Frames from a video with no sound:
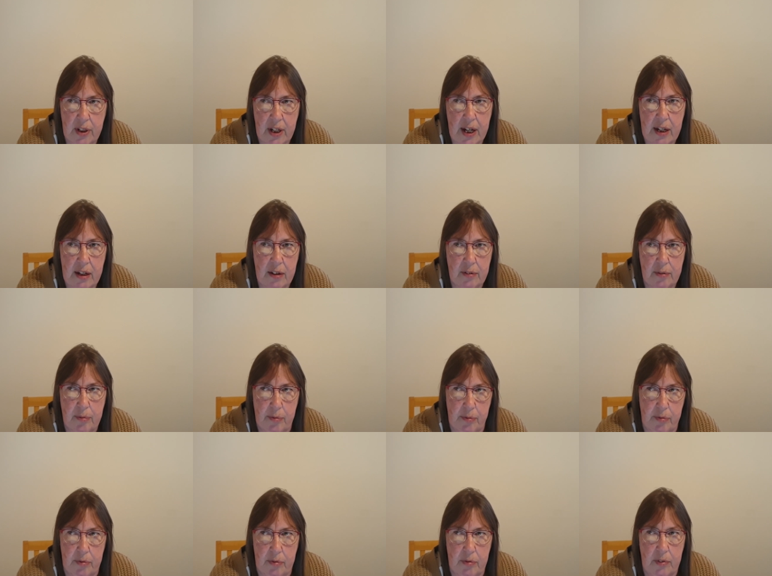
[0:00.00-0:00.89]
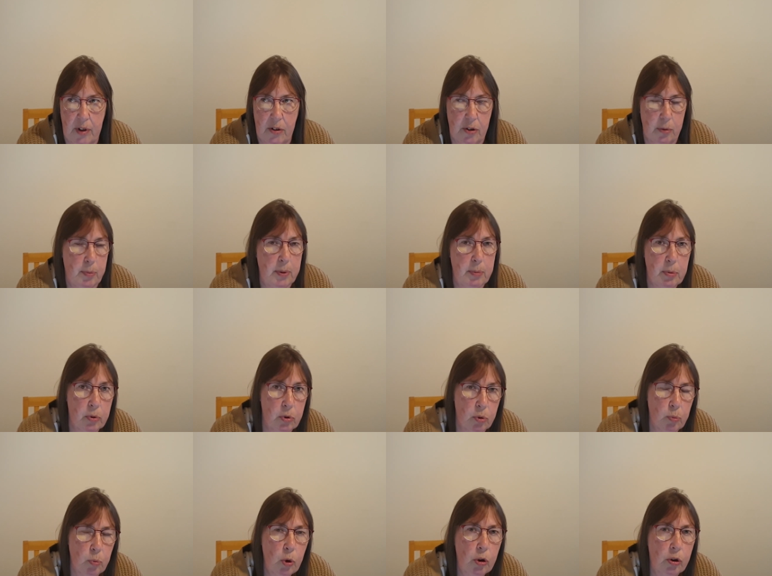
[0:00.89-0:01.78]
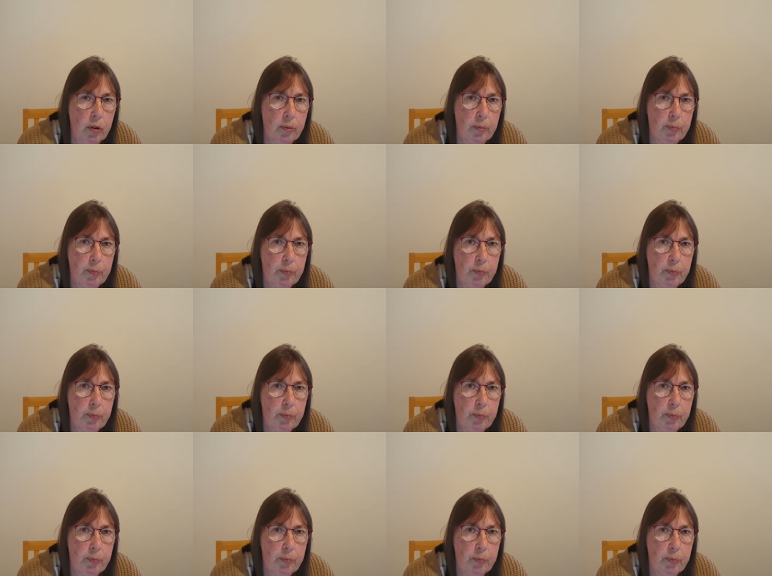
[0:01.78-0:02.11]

that other people don't want.